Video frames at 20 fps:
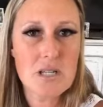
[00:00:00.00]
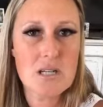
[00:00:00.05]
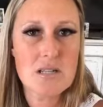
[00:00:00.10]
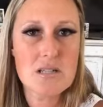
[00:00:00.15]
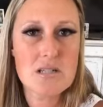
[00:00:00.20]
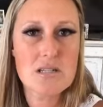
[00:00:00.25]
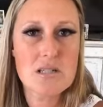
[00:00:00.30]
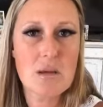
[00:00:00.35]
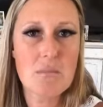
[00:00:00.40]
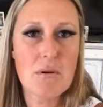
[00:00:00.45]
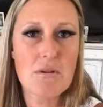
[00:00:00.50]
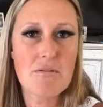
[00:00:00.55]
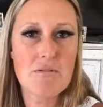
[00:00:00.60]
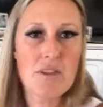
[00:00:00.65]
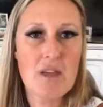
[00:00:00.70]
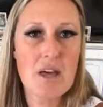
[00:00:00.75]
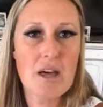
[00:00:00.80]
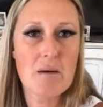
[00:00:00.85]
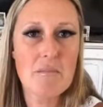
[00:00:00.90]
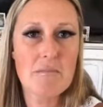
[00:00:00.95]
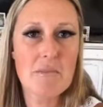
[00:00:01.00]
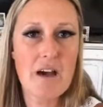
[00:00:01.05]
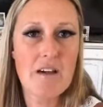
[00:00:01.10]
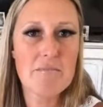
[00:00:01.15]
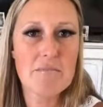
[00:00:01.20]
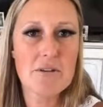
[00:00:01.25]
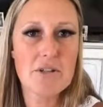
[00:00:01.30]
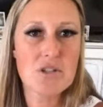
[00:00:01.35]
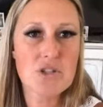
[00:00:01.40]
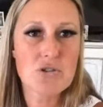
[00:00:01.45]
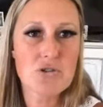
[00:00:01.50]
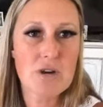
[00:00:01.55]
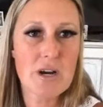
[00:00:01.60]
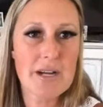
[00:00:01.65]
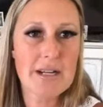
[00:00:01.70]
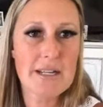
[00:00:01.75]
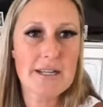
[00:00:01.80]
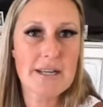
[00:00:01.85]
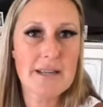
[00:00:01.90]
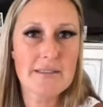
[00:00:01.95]
Some of them have been
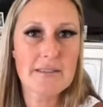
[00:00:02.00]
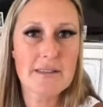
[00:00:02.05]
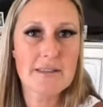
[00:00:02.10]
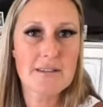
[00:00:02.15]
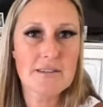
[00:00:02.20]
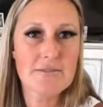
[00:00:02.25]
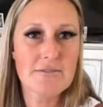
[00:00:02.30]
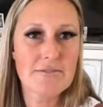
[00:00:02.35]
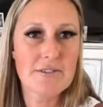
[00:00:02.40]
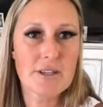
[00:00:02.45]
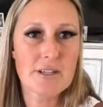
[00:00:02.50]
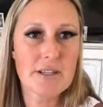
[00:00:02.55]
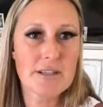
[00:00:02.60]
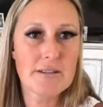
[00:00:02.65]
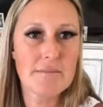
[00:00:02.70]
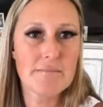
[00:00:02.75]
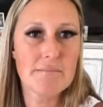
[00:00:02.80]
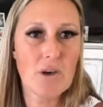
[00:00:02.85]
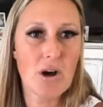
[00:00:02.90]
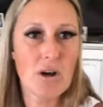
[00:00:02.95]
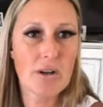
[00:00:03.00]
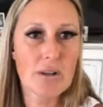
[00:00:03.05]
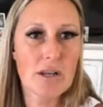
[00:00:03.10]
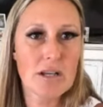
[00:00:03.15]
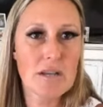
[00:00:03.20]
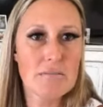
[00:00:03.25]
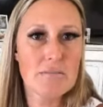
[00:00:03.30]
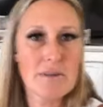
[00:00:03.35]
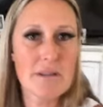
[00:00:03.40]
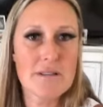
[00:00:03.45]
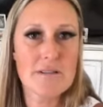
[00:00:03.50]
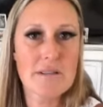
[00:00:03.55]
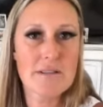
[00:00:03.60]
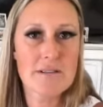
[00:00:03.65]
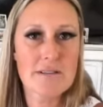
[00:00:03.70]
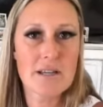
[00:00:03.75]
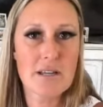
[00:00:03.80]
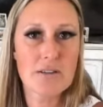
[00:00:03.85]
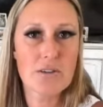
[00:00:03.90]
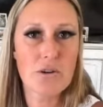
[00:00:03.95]
trying to get this freaking online
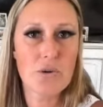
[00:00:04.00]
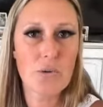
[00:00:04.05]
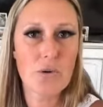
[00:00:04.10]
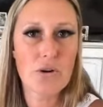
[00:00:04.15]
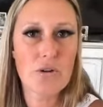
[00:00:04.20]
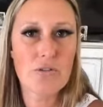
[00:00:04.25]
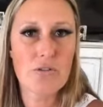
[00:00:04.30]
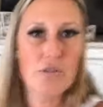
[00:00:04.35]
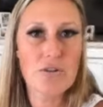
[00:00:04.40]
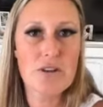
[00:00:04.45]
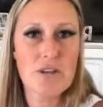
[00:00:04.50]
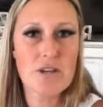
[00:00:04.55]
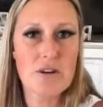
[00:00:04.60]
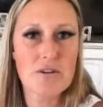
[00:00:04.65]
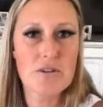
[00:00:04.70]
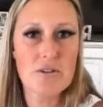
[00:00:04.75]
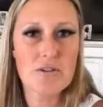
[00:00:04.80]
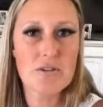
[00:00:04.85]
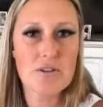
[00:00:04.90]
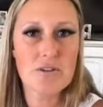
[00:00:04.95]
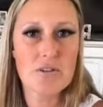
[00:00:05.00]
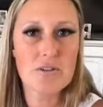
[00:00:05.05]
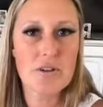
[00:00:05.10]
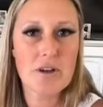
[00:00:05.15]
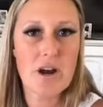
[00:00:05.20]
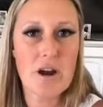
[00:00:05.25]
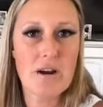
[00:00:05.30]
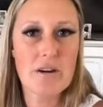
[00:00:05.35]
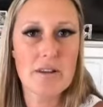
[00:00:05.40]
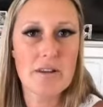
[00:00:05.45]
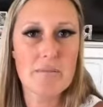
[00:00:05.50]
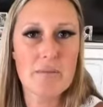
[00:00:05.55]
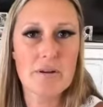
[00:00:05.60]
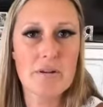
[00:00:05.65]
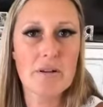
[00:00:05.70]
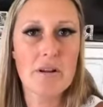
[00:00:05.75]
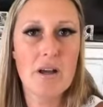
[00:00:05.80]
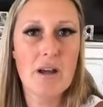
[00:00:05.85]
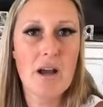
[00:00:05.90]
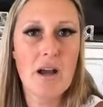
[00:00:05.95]
business thing to work for years, and they're tired. They've
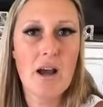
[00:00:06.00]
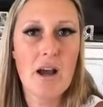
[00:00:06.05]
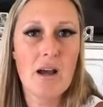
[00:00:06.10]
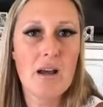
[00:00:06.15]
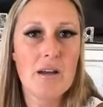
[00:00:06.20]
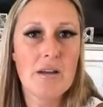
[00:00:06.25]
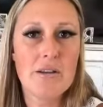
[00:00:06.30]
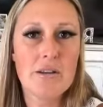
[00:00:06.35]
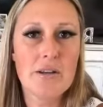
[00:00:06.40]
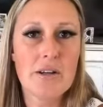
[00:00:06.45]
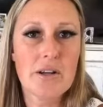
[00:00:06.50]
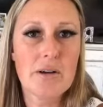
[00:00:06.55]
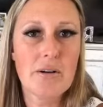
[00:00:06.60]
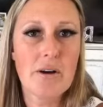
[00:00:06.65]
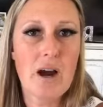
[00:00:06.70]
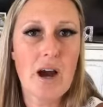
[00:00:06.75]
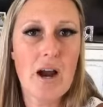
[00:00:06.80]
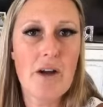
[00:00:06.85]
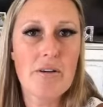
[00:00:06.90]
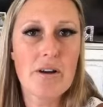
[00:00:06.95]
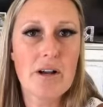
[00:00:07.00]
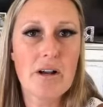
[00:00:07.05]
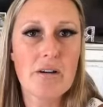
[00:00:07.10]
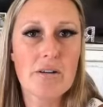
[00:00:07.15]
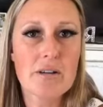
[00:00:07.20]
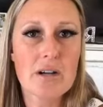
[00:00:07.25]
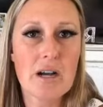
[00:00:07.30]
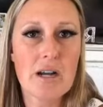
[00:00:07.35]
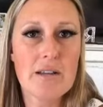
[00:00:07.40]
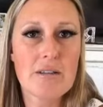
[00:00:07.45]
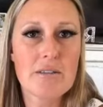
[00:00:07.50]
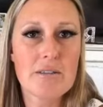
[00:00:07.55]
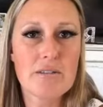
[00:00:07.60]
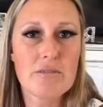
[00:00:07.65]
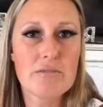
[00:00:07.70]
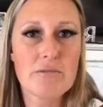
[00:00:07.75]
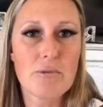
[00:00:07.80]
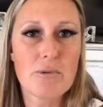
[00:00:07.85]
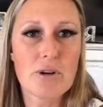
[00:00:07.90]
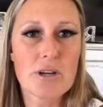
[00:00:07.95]
been, you know, hiring all kinds
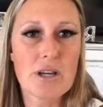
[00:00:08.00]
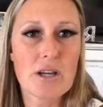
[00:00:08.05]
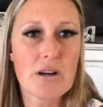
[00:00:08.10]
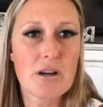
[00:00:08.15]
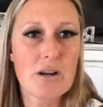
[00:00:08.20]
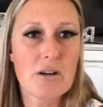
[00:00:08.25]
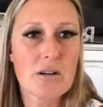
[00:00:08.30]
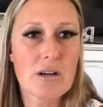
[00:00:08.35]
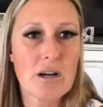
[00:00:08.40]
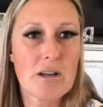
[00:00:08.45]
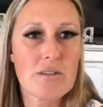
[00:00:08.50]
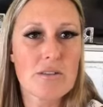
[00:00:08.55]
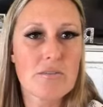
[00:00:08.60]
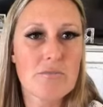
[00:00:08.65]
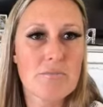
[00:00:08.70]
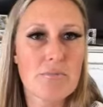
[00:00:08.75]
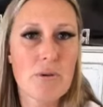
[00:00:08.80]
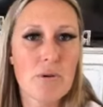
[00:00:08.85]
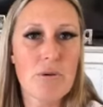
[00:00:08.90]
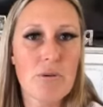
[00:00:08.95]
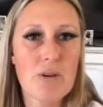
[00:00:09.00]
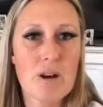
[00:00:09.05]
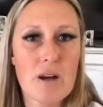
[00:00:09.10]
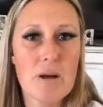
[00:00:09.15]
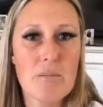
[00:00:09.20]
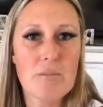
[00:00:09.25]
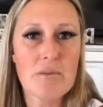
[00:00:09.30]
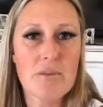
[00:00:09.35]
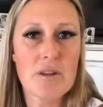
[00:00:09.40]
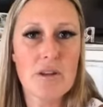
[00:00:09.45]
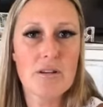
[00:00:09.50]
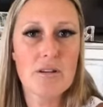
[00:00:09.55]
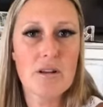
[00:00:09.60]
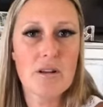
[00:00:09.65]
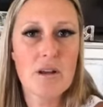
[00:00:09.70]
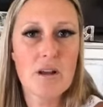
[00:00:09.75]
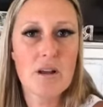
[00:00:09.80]
of, working on all kinds of programs that